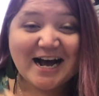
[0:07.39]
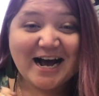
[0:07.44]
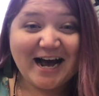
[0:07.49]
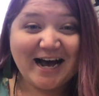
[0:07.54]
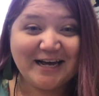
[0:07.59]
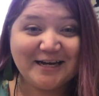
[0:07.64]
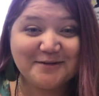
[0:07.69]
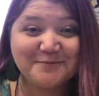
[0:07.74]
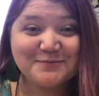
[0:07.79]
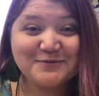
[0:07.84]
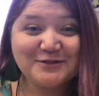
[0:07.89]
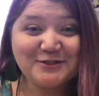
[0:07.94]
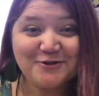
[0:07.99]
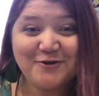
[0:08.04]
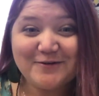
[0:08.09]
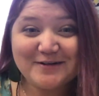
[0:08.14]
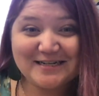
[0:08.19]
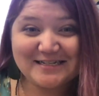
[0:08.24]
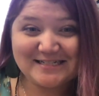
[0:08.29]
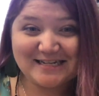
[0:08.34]
I am so
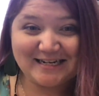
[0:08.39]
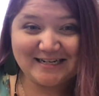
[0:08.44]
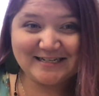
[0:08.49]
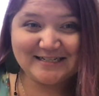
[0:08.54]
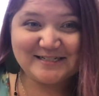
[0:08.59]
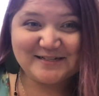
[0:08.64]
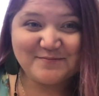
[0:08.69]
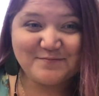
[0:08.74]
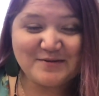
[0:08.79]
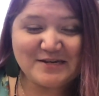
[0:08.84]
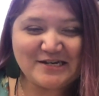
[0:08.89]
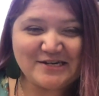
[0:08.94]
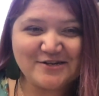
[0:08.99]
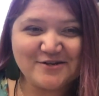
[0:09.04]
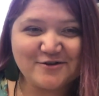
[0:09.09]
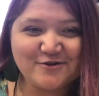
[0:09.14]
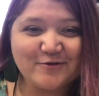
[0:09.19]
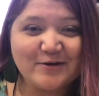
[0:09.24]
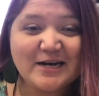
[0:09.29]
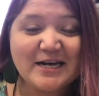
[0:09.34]
excited to meet
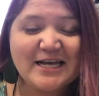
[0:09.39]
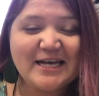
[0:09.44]
you.